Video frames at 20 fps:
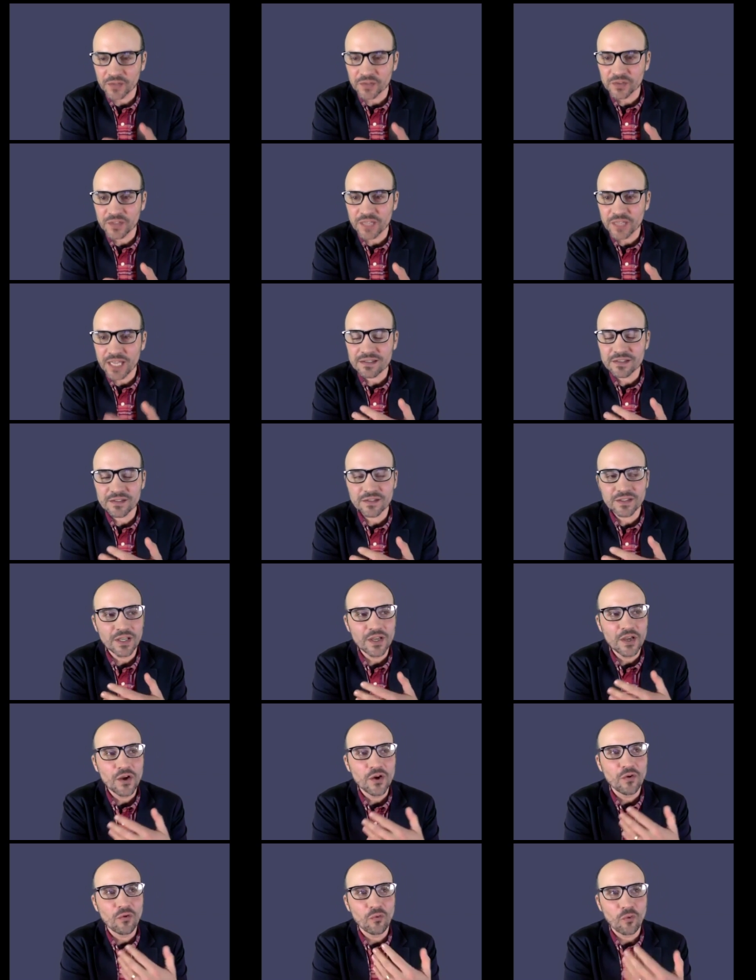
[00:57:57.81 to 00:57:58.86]
That's
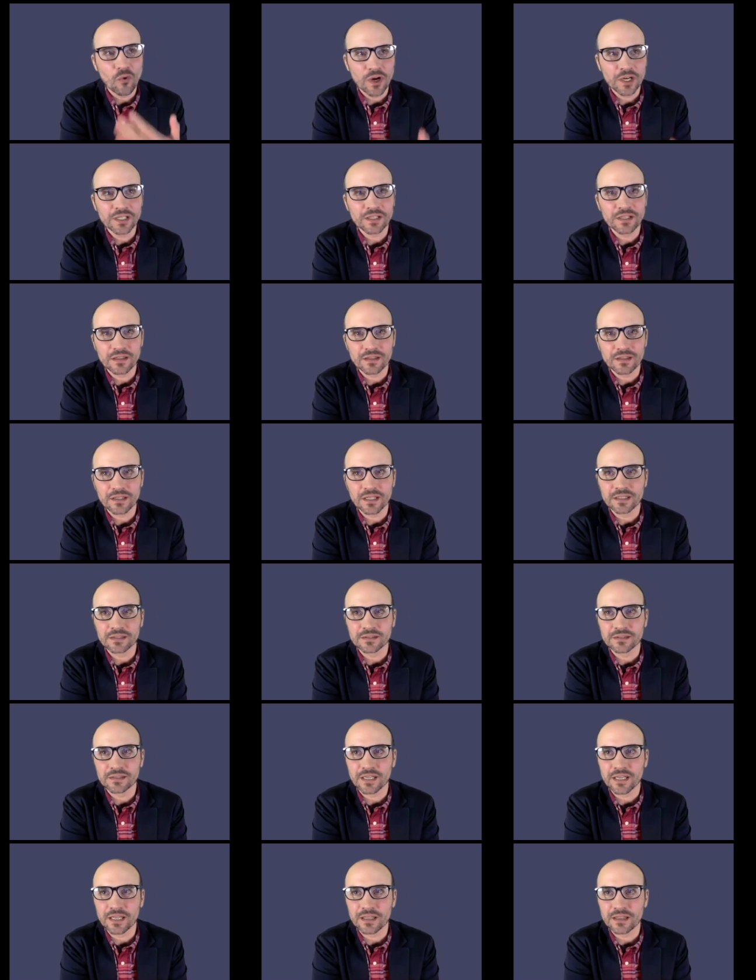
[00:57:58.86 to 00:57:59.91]
one of the things
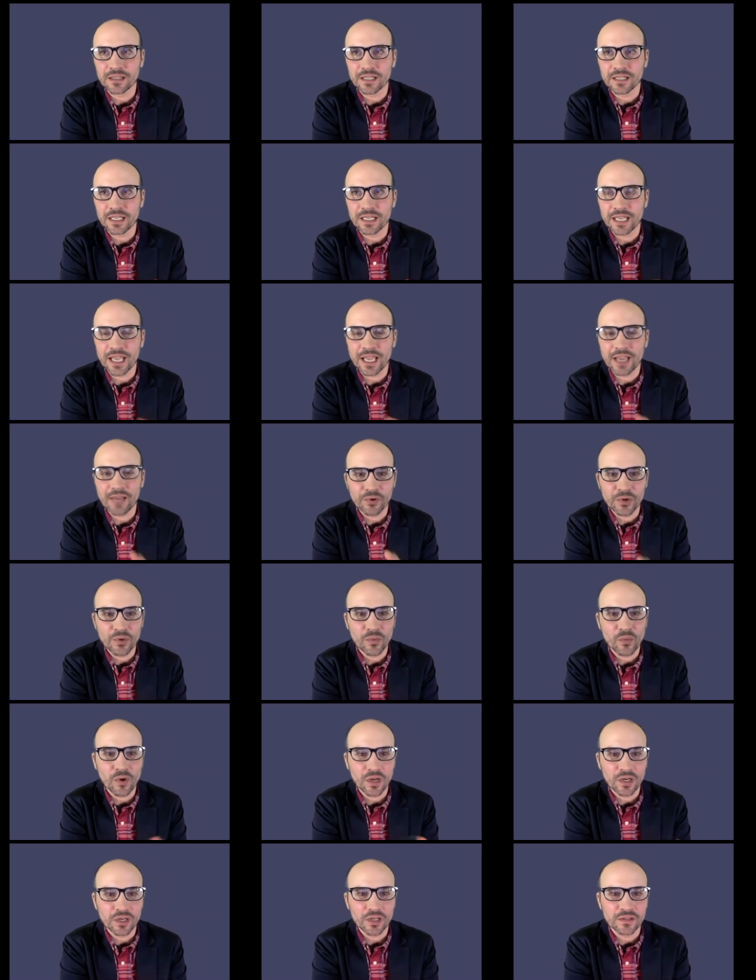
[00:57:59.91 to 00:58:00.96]
that I think
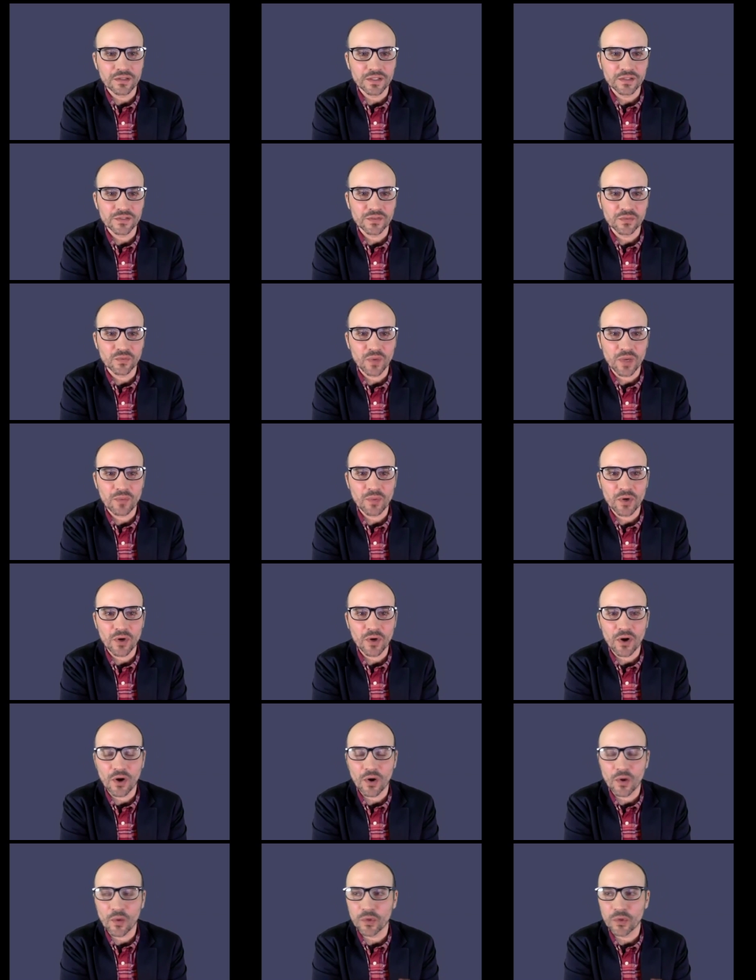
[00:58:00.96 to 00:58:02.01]
everyone on this
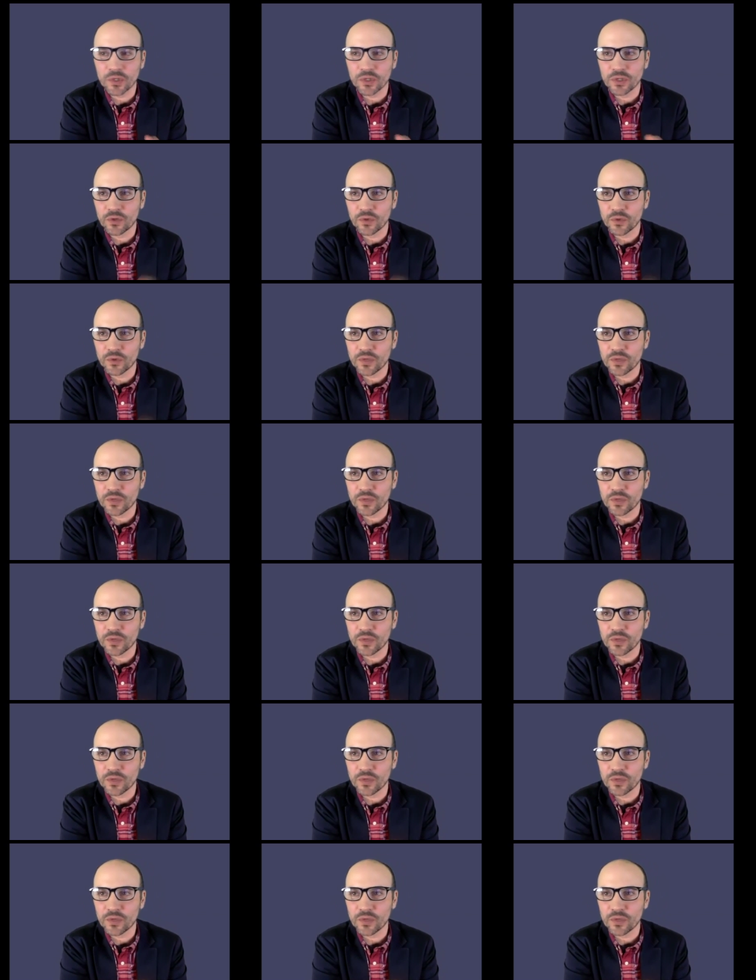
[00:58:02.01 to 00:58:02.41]
webinar would agree